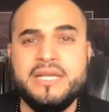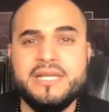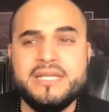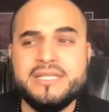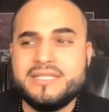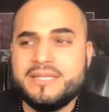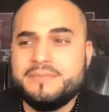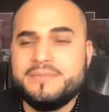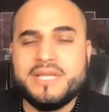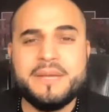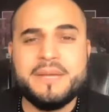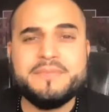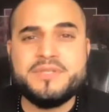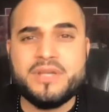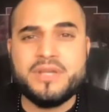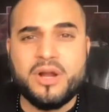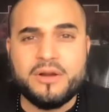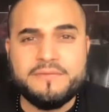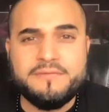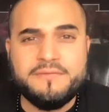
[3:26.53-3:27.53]
sometimes
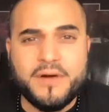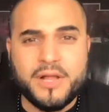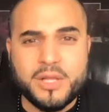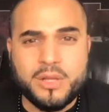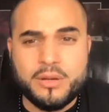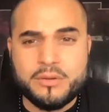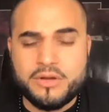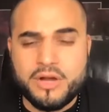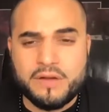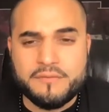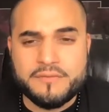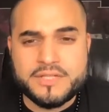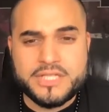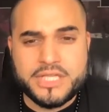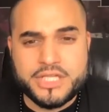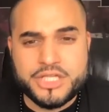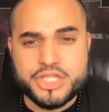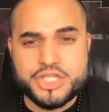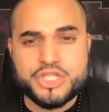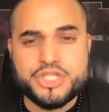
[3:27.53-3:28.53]
our follow-up
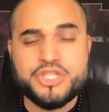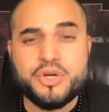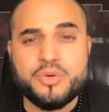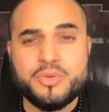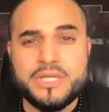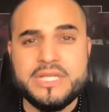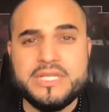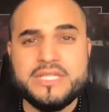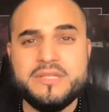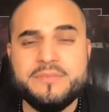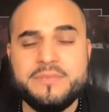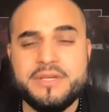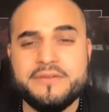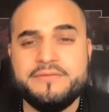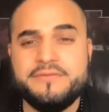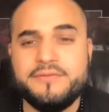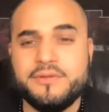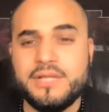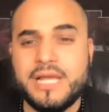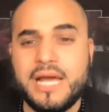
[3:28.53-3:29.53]
conversations don't need to be a
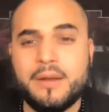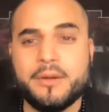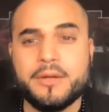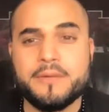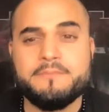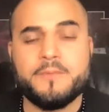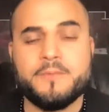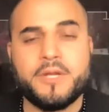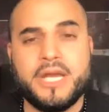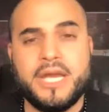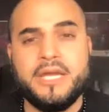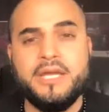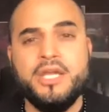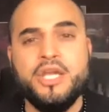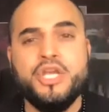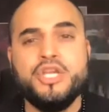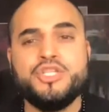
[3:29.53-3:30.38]
full hour, okay?